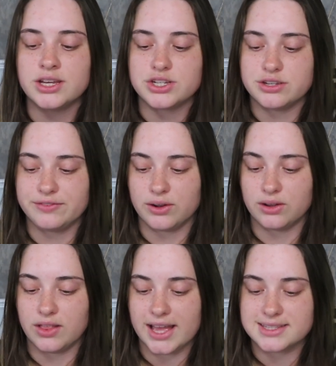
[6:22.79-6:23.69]
she
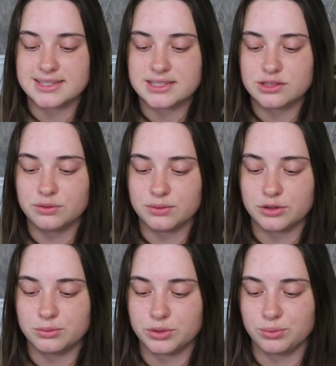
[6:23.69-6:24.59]
found glasses in the
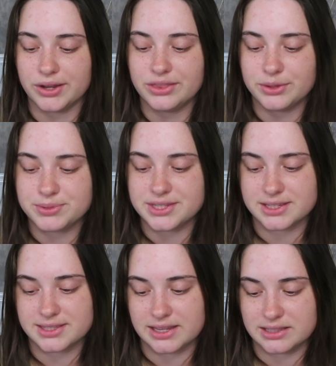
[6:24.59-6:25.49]
room with red
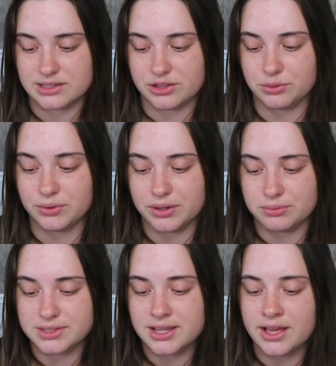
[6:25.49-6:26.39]
lipstick stains on the
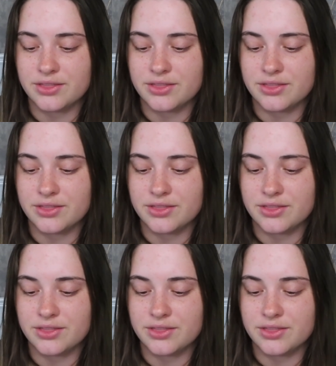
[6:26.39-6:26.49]
rims.